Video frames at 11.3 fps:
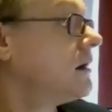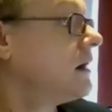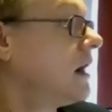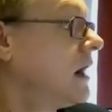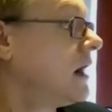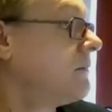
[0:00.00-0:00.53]

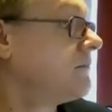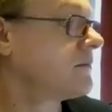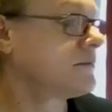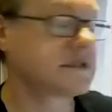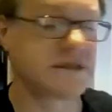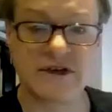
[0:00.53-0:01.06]
So
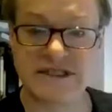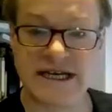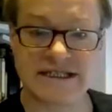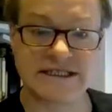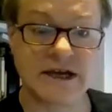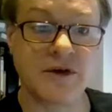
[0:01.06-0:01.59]
what's
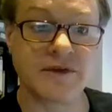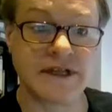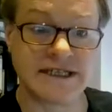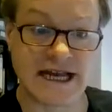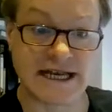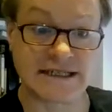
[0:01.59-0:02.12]
actually on the
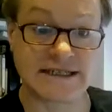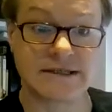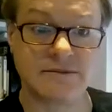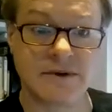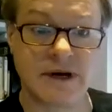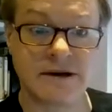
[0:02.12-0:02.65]
disk?
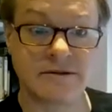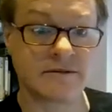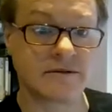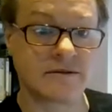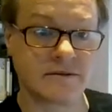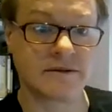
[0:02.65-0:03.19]
Well,
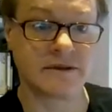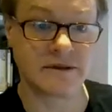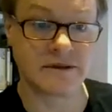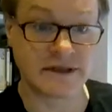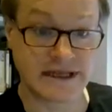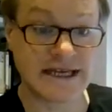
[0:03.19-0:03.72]

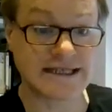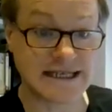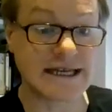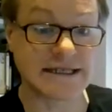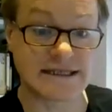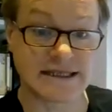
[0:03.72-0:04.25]
this
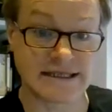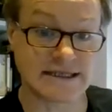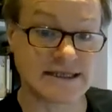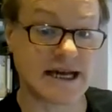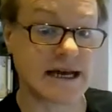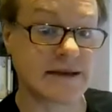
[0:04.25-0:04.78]
is, as I
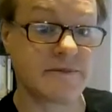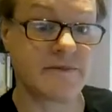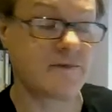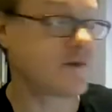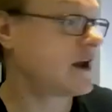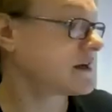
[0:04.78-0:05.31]
say,
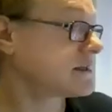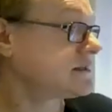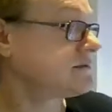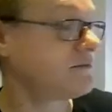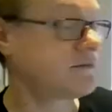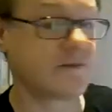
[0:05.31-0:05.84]
flux
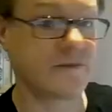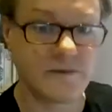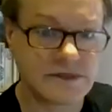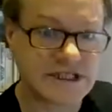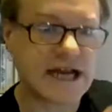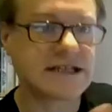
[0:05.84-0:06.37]

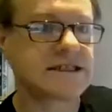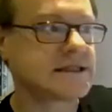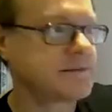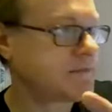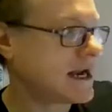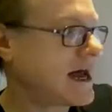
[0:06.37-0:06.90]
changes in
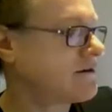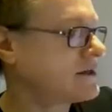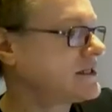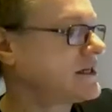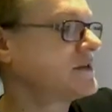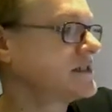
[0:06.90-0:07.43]

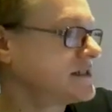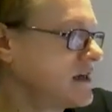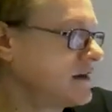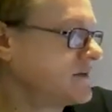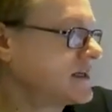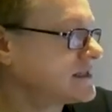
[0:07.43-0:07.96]
polarity of the
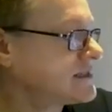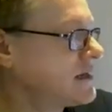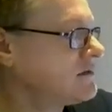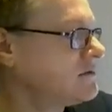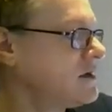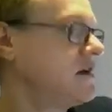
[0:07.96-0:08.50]
surface.
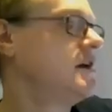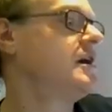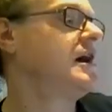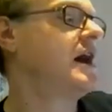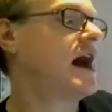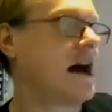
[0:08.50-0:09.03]
So
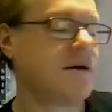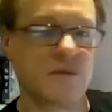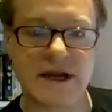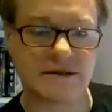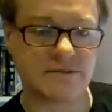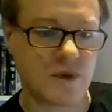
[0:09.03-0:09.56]

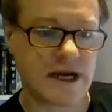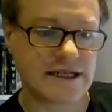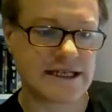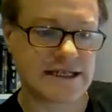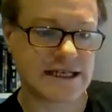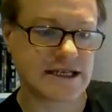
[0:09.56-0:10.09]
when a
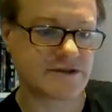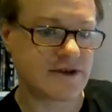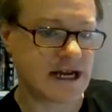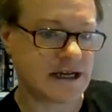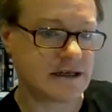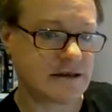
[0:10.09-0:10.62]
disk is
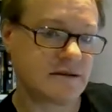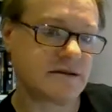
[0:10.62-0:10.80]
written,